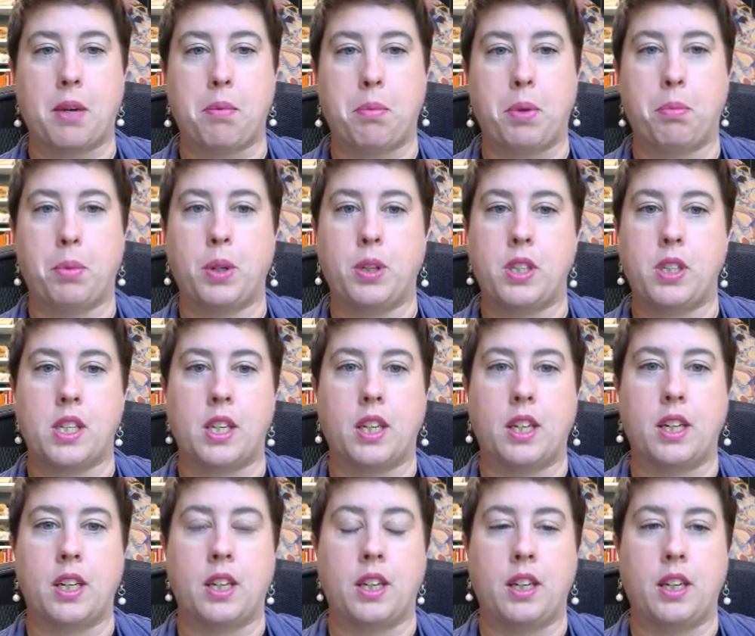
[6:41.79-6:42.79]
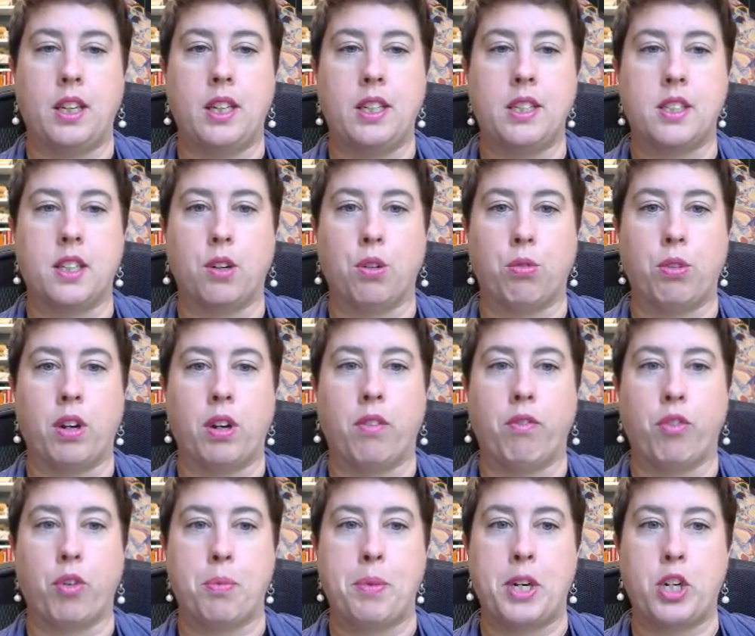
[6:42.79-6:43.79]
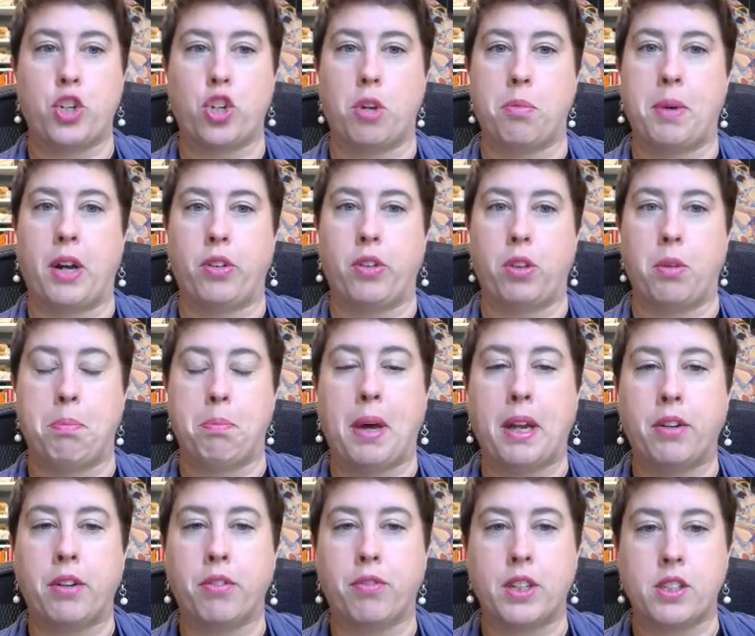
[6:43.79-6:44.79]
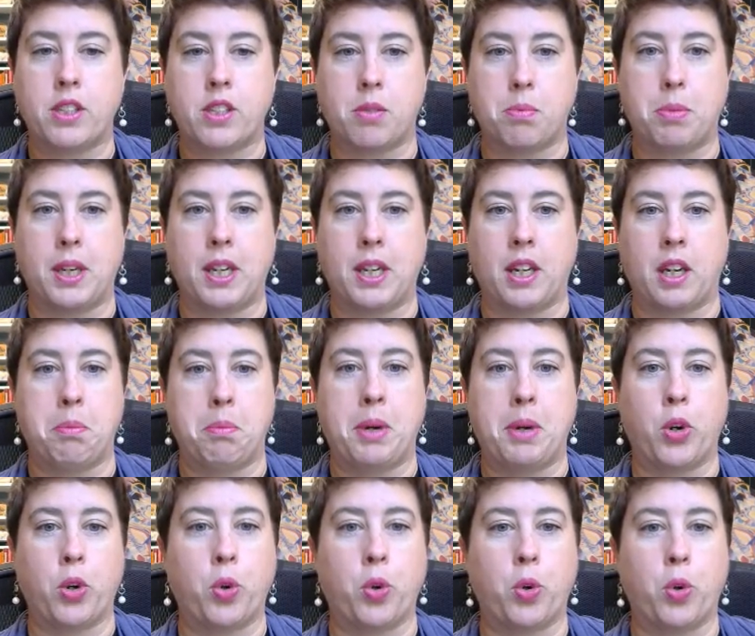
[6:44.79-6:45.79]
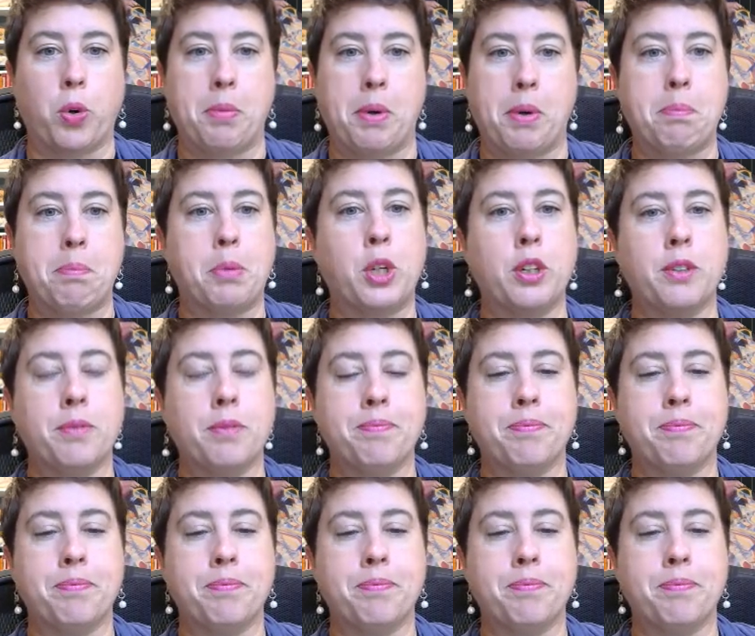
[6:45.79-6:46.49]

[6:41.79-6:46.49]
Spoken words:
but it puts it in easy to read information about the benefits of being an AmeriCorps member.